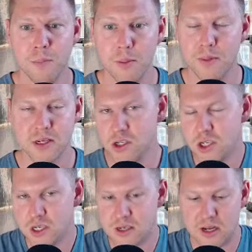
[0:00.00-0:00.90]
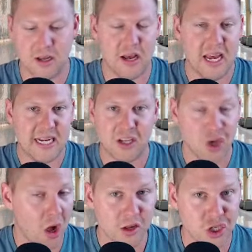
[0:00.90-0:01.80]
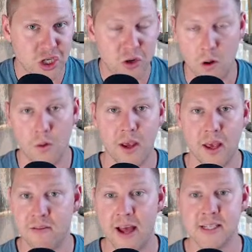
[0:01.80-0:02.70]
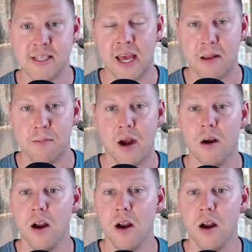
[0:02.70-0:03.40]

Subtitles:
This is just technology growing, advancing, getting better.